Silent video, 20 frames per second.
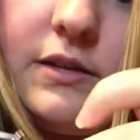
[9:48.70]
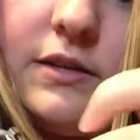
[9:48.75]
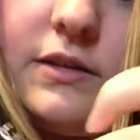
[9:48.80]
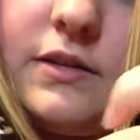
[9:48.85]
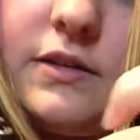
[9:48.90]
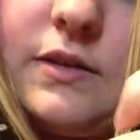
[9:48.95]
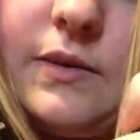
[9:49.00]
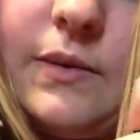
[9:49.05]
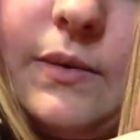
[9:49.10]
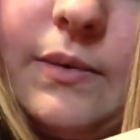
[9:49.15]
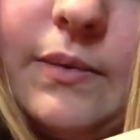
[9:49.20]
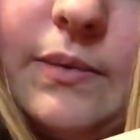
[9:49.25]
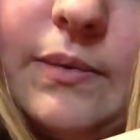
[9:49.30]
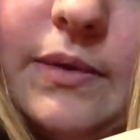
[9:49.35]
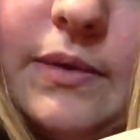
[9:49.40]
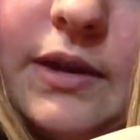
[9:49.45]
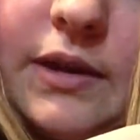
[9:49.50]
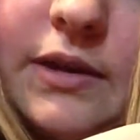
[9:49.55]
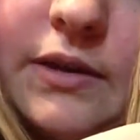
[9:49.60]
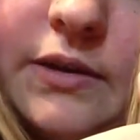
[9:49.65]
So
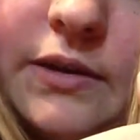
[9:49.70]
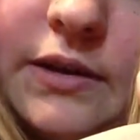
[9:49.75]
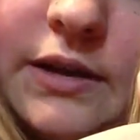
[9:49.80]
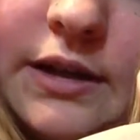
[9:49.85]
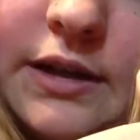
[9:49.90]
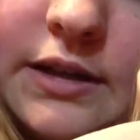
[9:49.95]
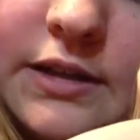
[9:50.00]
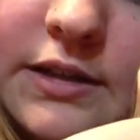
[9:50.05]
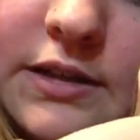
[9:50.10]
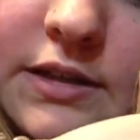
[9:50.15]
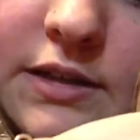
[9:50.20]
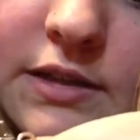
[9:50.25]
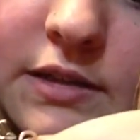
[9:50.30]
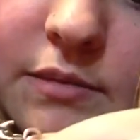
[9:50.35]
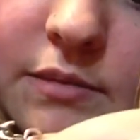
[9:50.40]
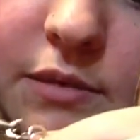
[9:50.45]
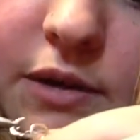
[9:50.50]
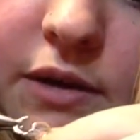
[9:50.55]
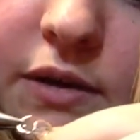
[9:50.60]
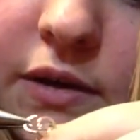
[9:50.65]
here it is.
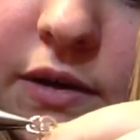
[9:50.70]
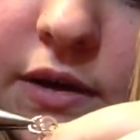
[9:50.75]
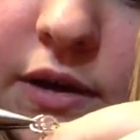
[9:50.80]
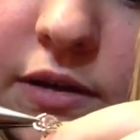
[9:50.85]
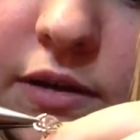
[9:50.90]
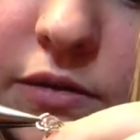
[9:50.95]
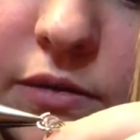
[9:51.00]
I'm going to hook it